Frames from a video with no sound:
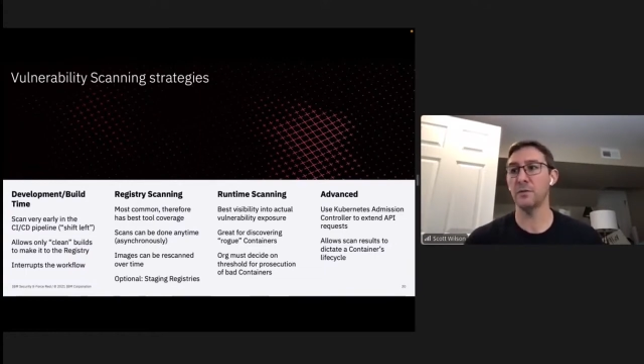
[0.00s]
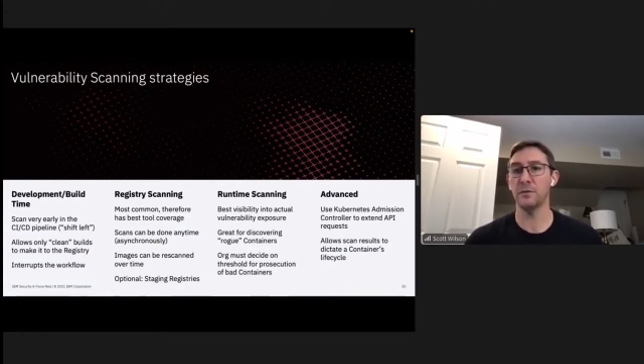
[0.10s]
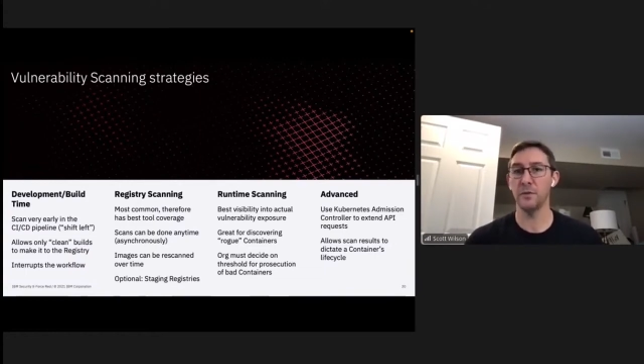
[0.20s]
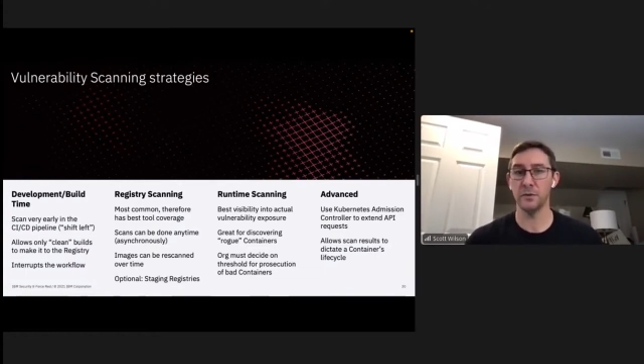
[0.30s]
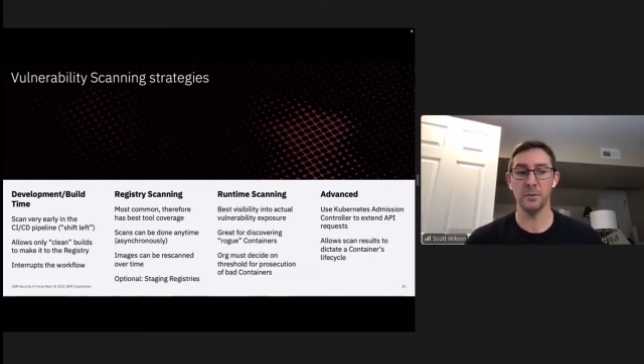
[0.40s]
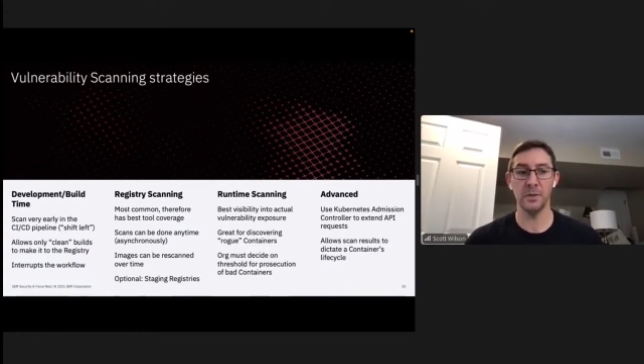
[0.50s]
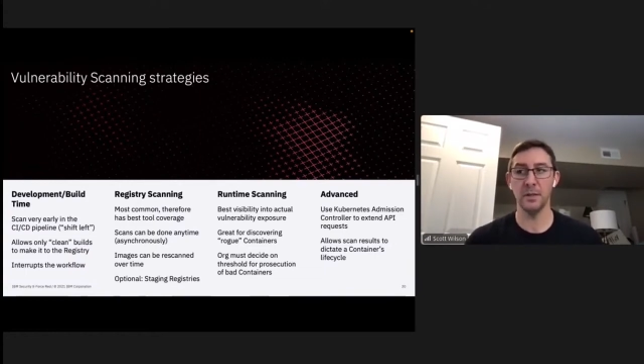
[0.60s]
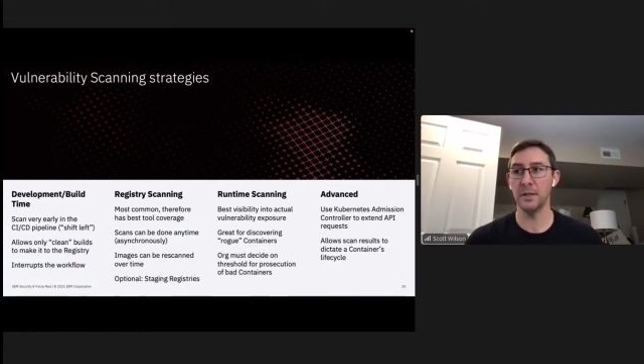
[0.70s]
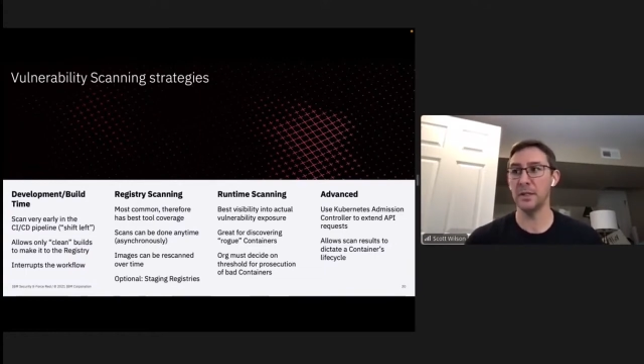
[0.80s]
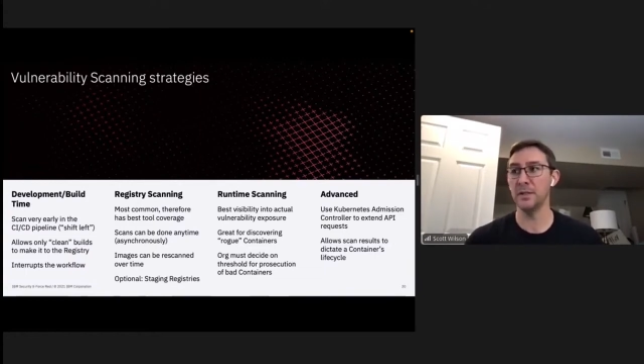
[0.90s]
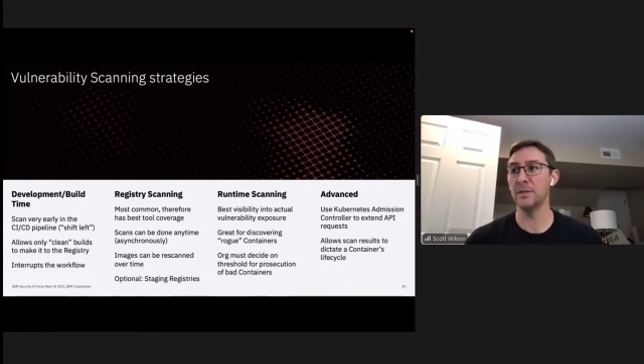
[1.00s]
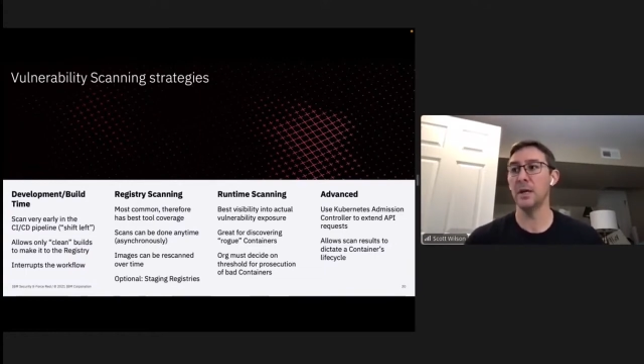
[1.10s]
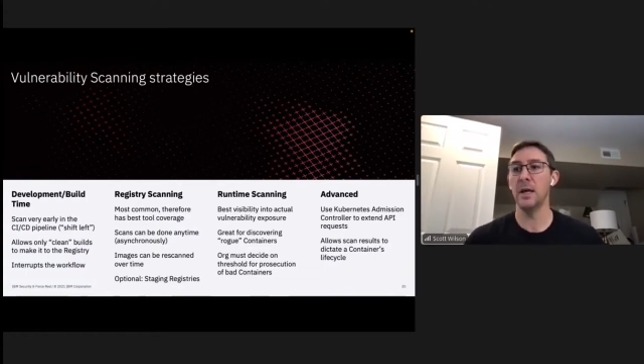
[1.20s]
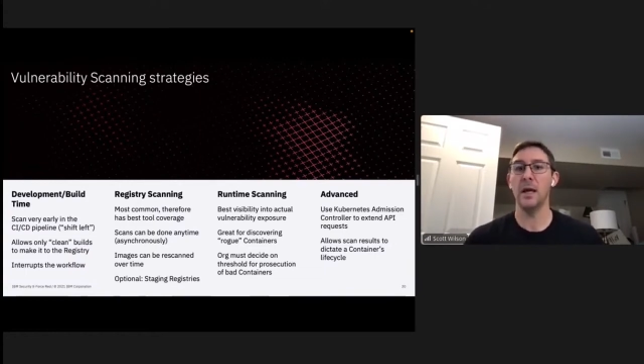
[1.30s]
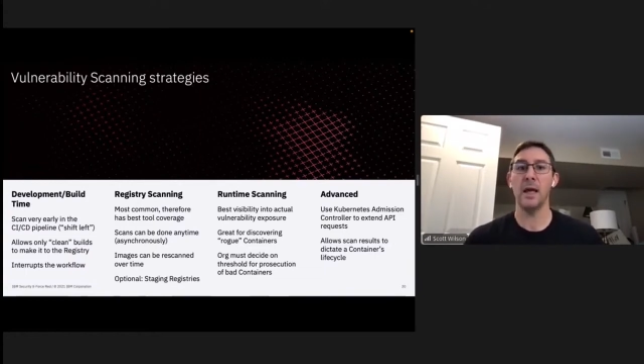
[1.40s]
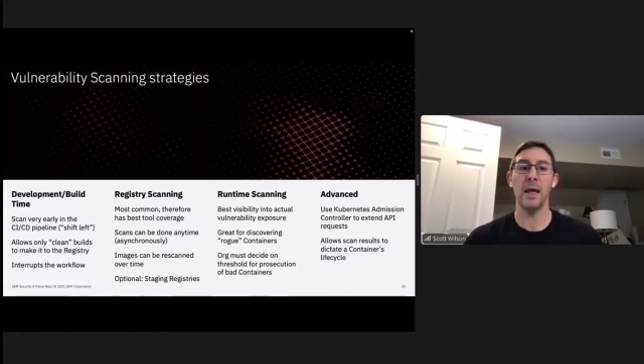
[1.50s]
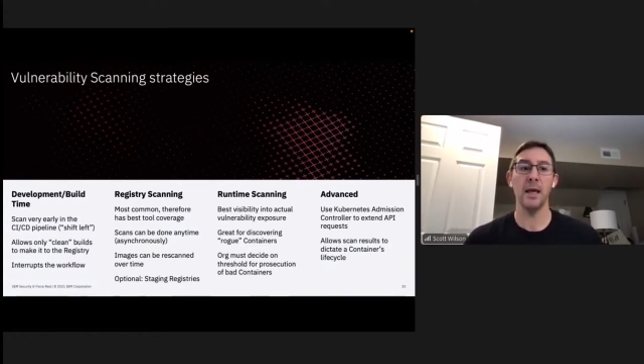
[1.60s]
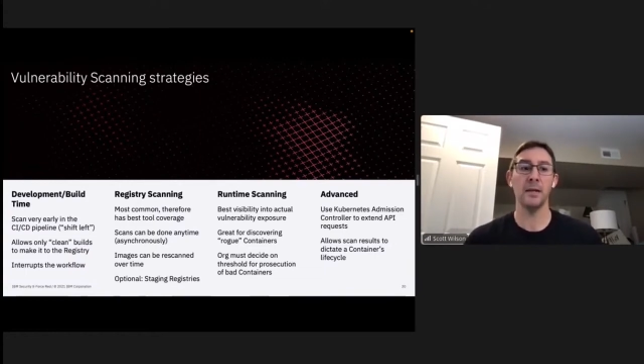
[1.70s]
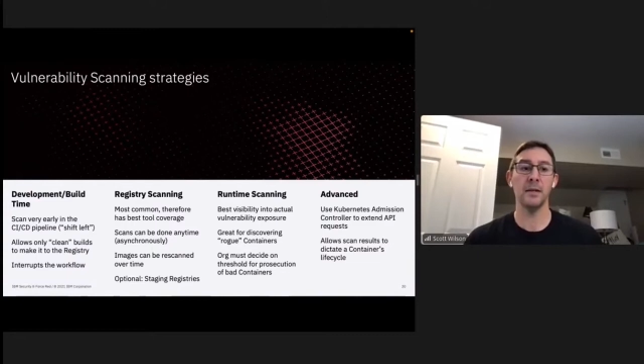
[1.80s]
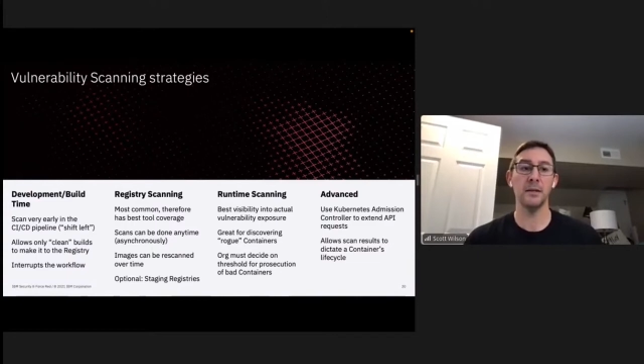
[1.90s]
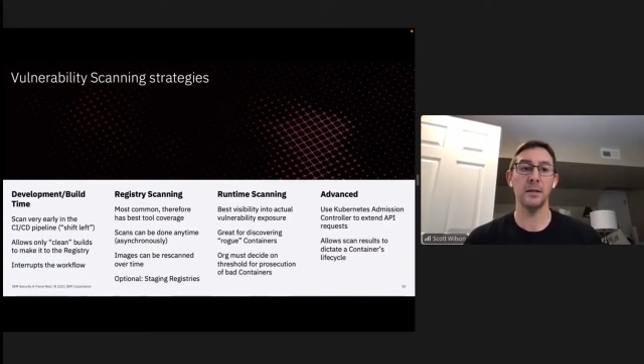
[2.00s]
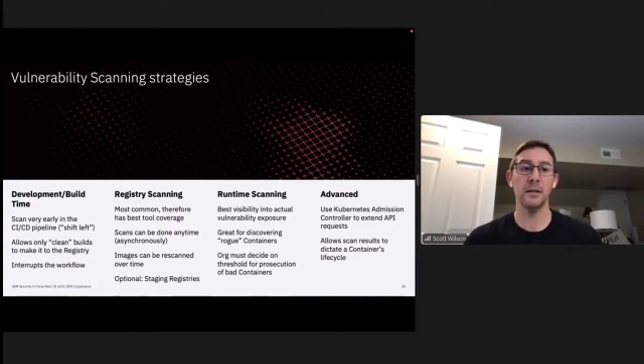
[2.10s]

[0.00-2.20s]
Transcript: for vulnerabilities and